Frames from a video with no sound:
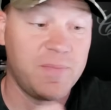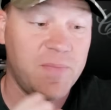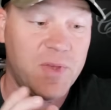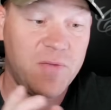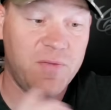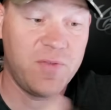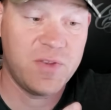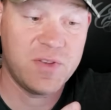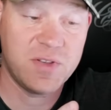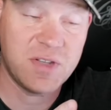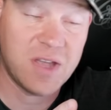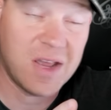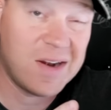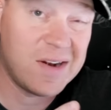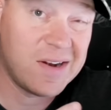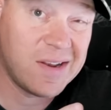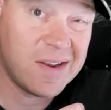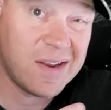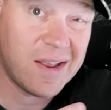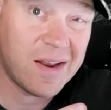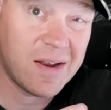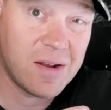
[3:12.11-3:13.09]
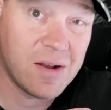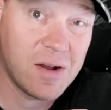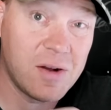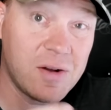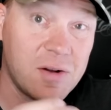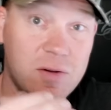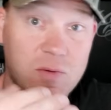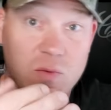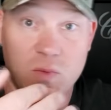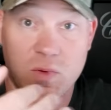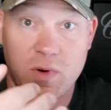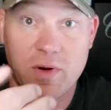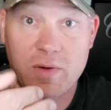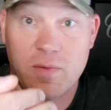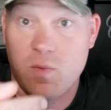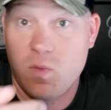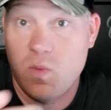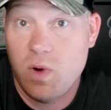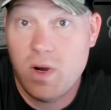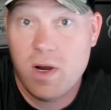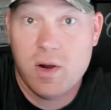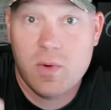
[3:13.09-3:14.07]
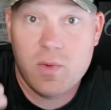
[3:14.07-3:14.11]
If it's sighted in at 100, where,
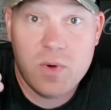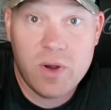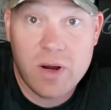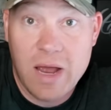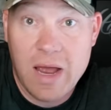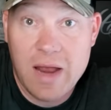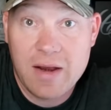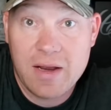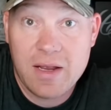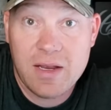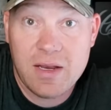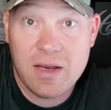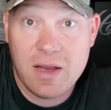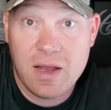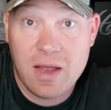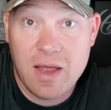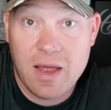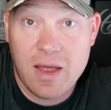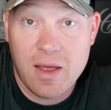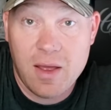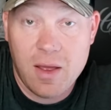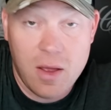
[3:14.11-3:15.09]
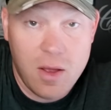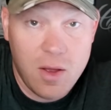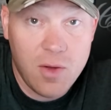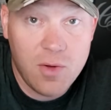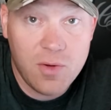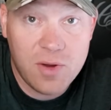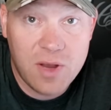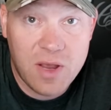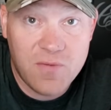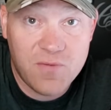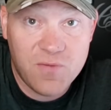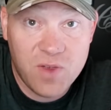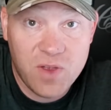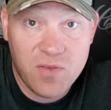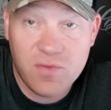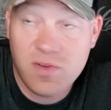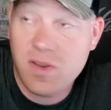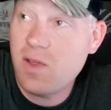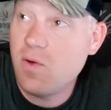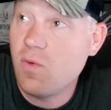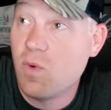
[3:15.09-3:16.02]
where would I need to hold at 50?